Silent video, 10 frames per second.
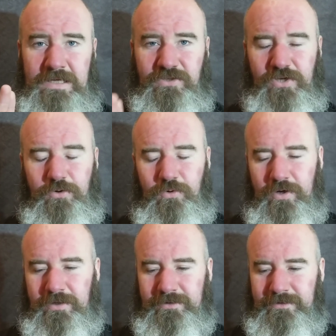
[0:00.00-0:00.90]
So,
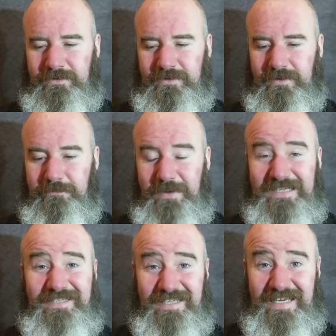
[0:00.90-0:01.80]

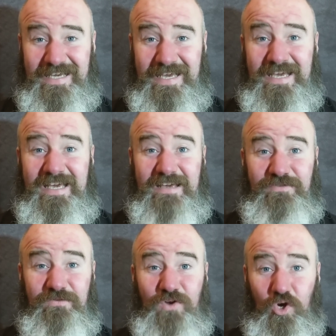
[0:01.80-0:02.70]
basically,
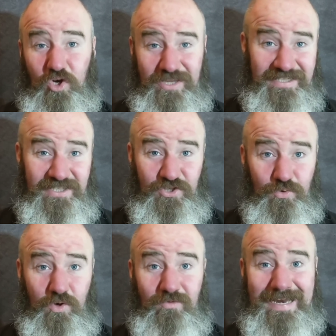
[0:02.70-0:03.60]
if you've not got this issue
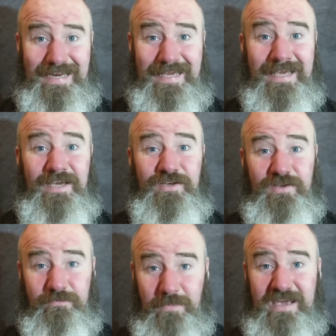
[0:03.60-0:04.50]
already,
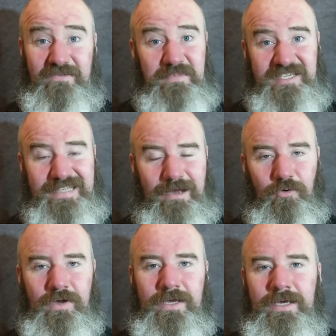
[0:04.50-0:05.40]
you may have missed
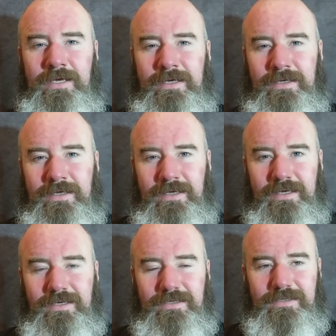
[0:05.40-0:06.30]
out.
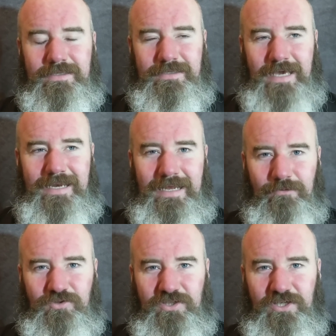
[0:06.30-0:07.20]
Get
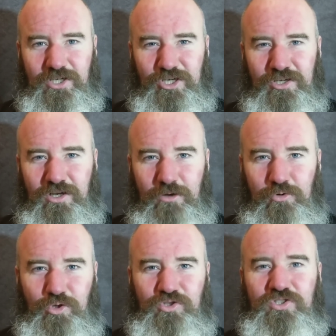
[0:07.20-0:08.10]
down to your
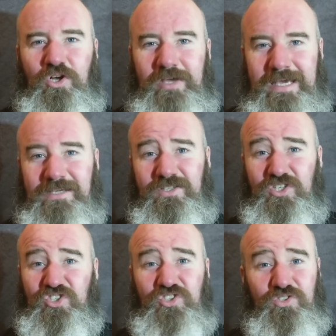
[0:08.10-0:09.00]
local stockist
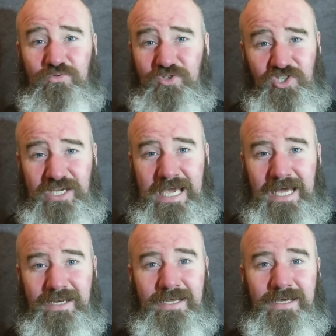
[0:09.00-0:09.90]
as soon as you
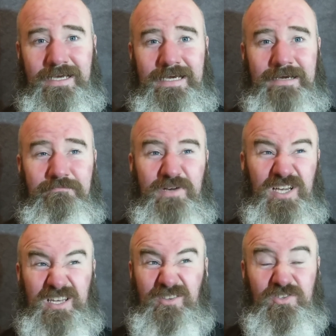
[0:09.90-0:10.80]
can,
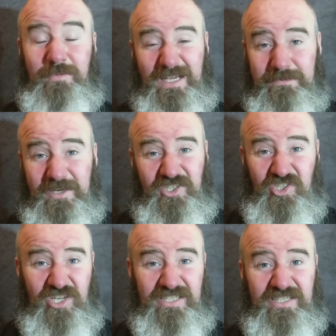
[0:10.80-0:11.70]
and to maximise your
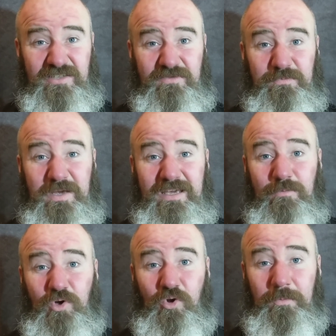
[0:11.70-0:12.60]
chances of
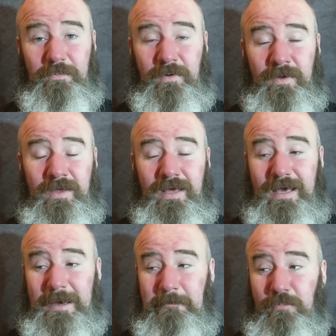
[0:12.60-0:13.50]
picking one up.
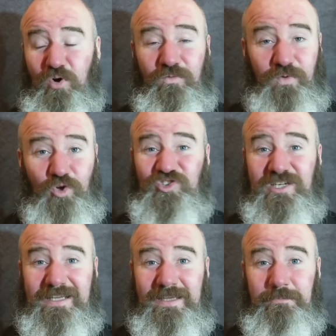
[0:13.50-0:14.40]
But
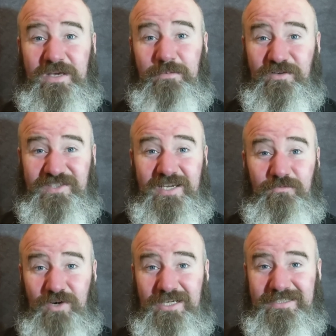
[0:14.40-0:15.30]
unfortunately, I think people
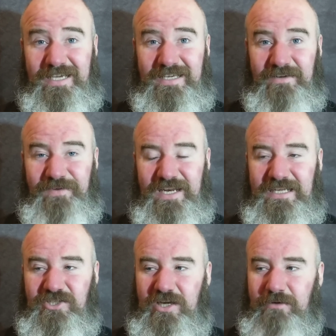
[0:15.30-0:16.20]
have really taken
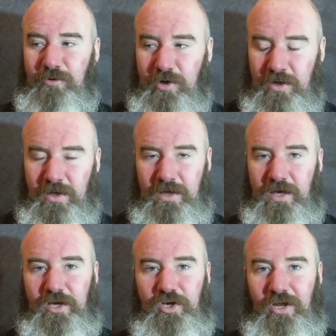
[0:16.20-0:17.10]
advantage here and
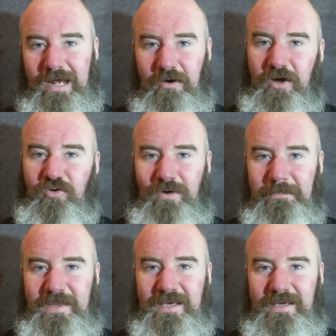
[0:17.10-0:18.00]
gone out and
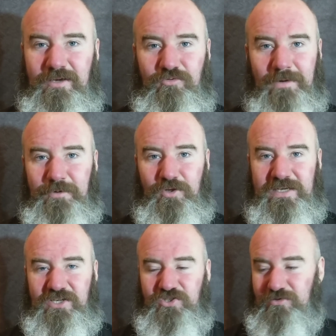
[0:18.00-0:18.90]
grabbed all
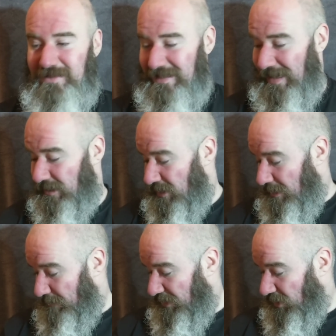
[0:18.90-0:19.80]
the issues they can,
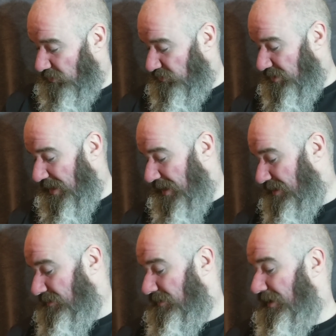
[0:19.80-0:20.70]
because you're
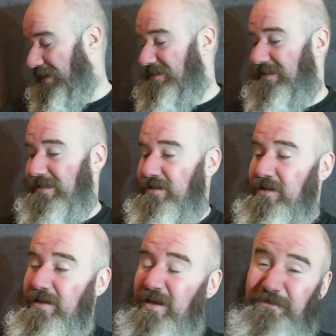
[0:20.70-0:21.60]
getting, like I said,
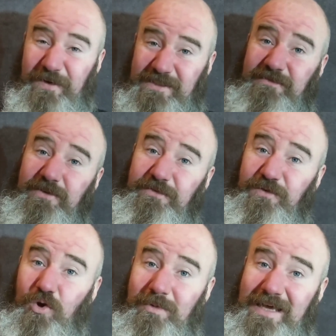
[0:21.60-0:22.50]
effectively
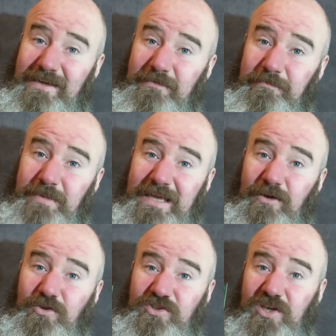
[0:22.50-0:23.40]
four Black
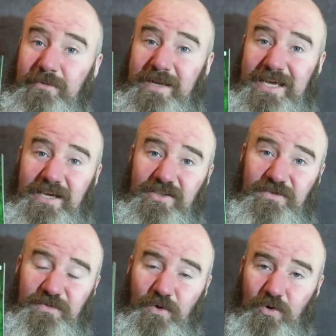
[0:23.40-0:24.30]
Lord Terminators
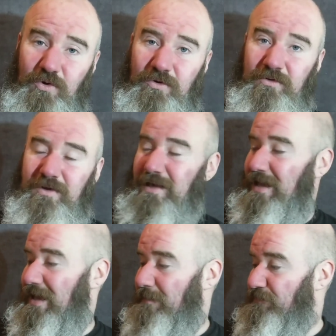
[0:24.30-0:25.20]
for
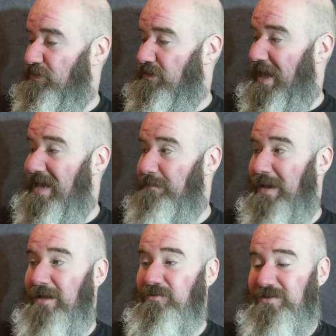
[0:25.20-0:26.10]
£8
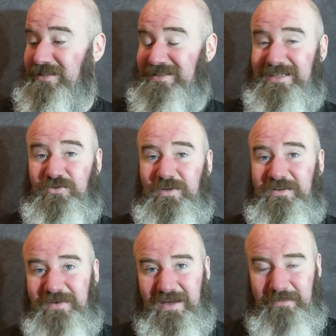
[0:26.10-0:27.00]
instead of
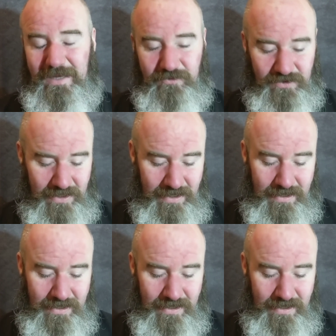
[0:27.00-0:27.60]
£25.